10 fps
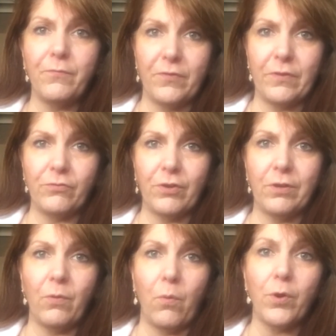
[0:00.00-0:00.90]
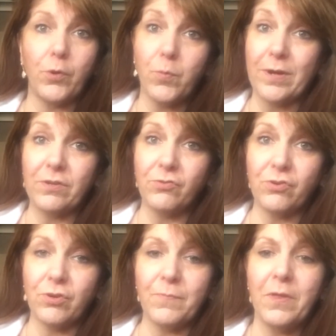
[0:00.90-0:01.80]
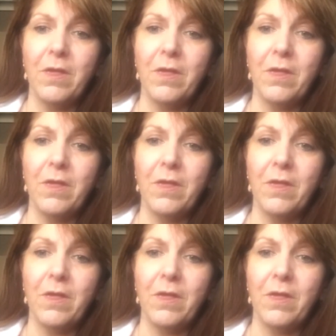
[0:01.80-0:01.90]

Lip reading: physician or your practitioner.